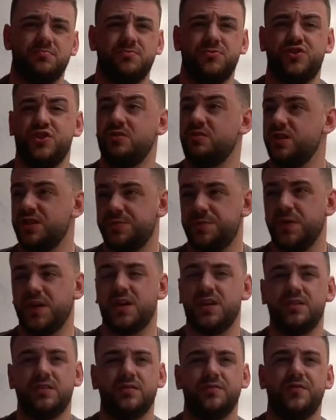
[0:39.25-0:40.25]
generally
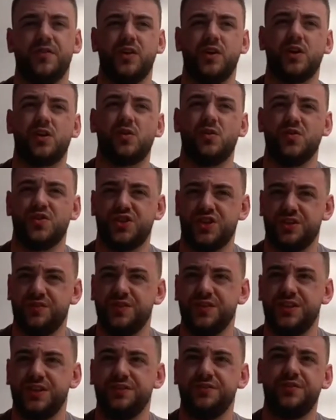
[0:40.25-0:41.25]
speaking, very
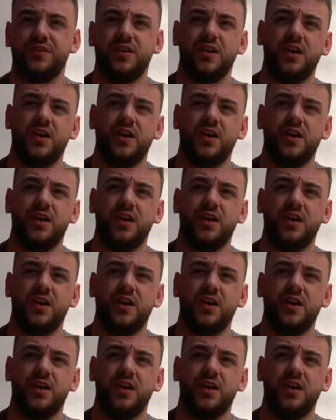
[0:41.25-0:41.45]
conservative,